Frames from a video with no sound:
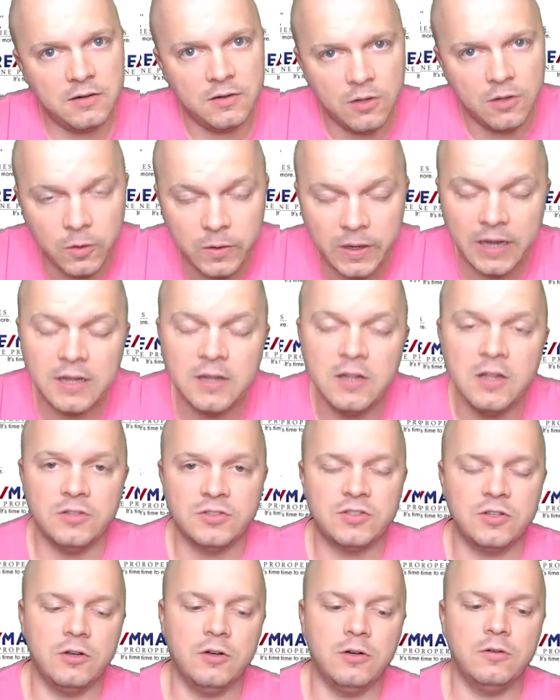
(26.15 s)
Okay,
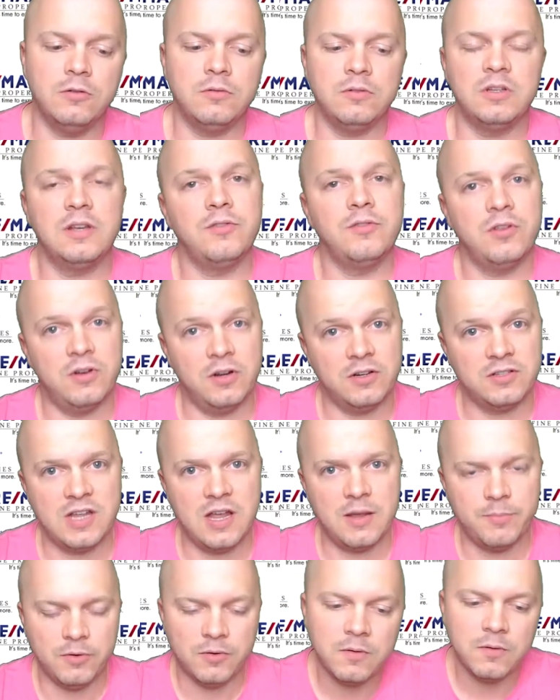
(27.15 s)
so give you an example.